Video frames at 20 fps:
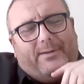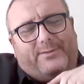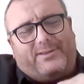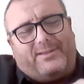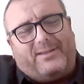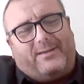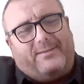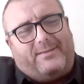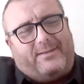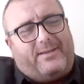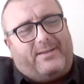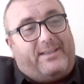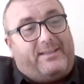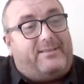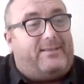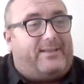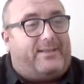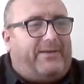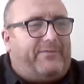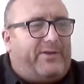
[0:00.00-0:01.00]

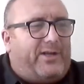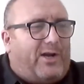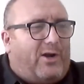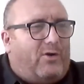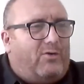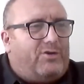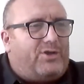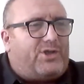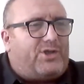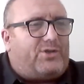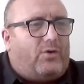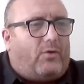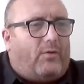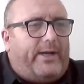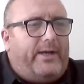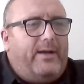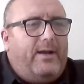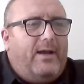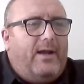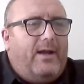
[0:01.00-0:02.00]
To give you the longer
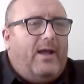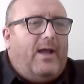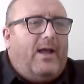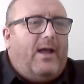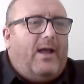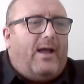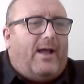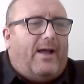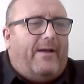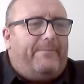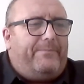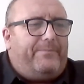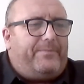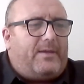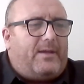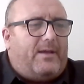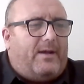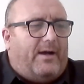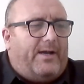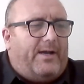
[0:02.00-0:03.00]
story,
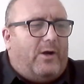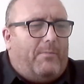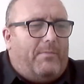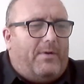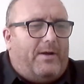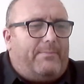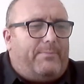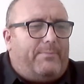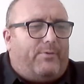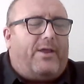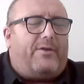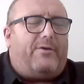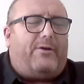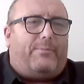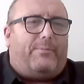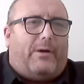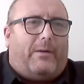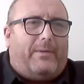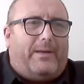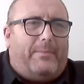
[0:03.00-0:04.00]
I owe my brother
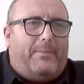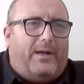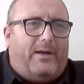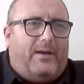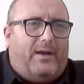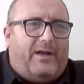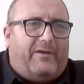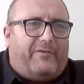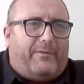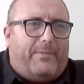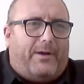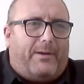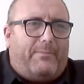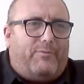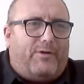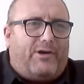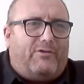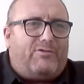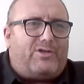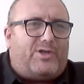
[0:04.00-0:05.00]
probably my life, and my
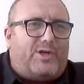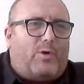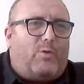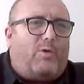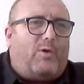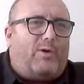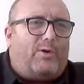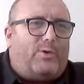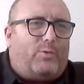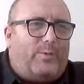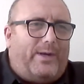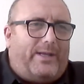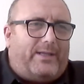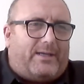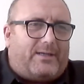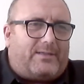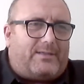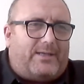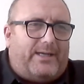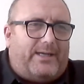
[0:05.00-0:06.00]
brother is no longer with us.